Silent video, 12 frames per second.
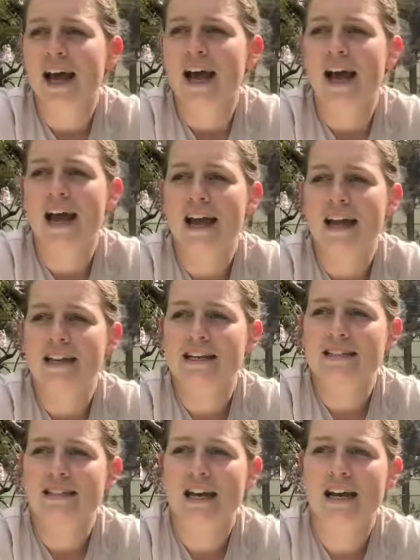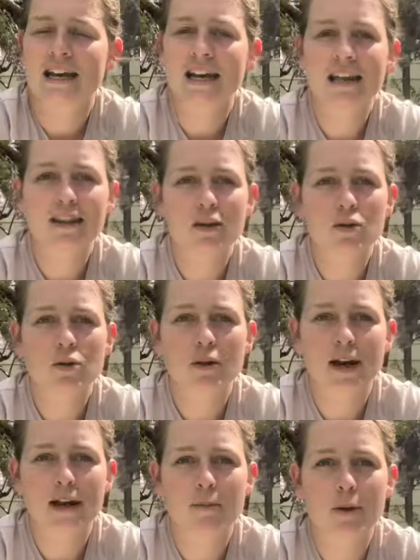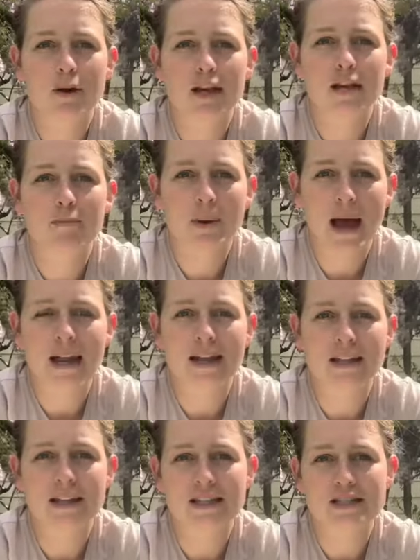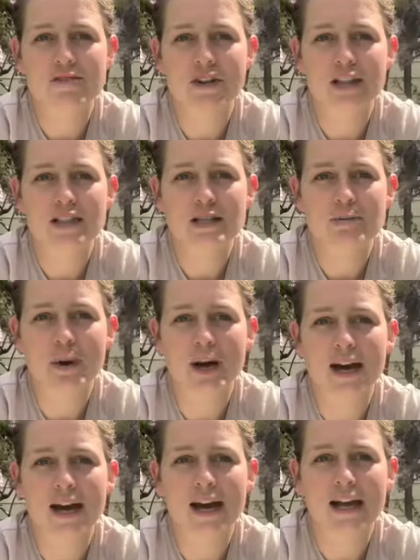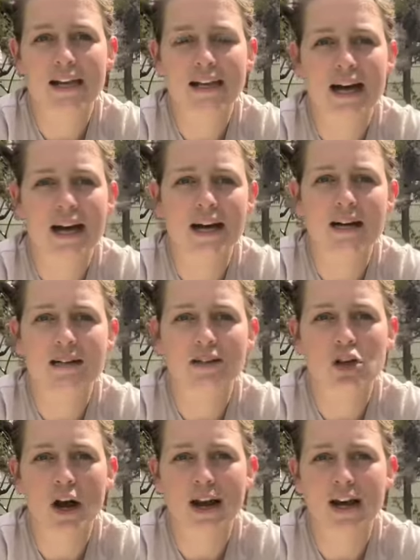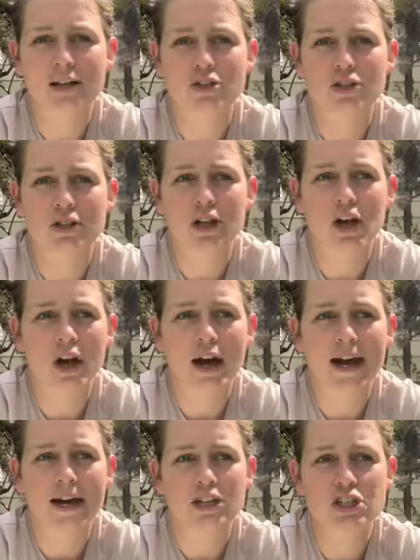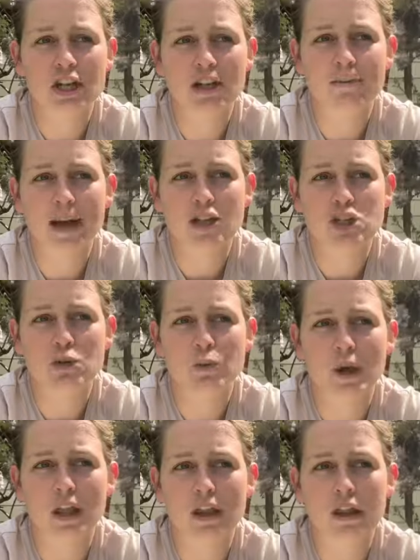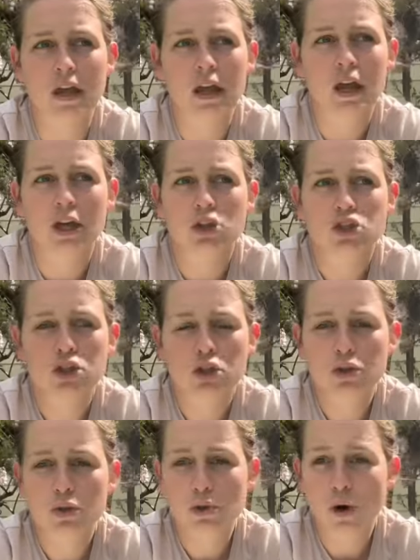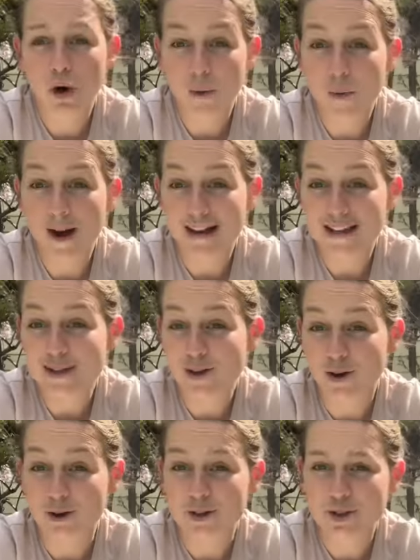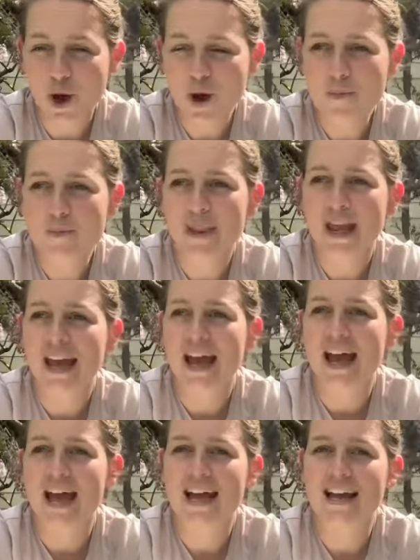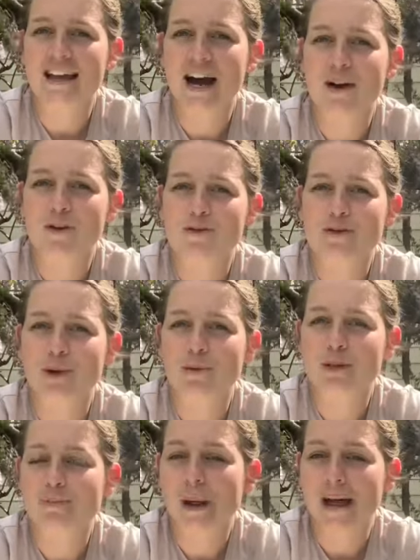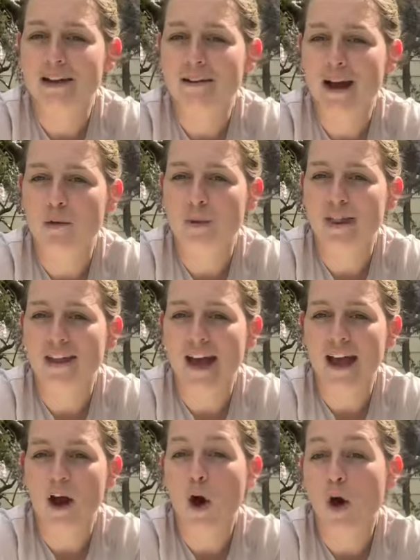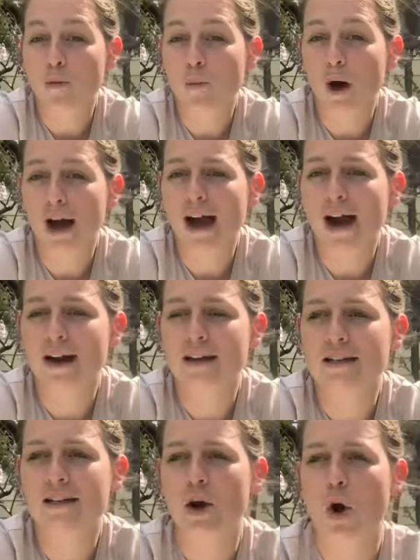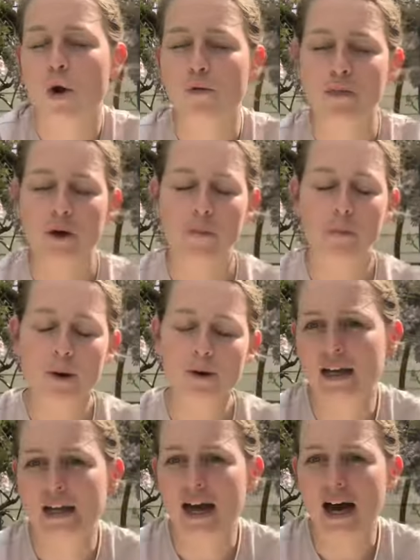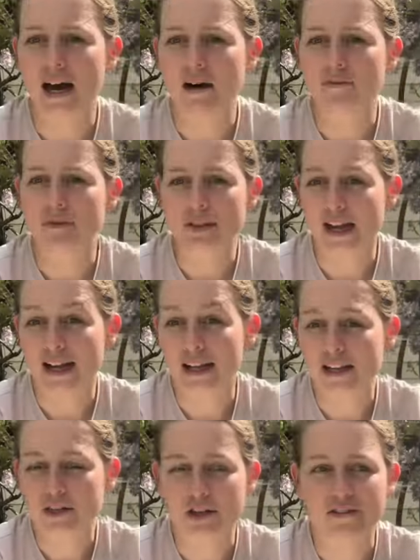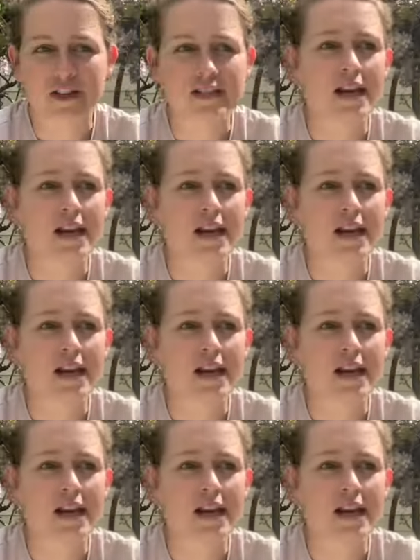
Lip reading: and in the quarter acre paddock it's fenced by 900 high chicken mesh with 2 hot wires on top, and I also was playing around with a hot wire on the bottom, like an electric fence.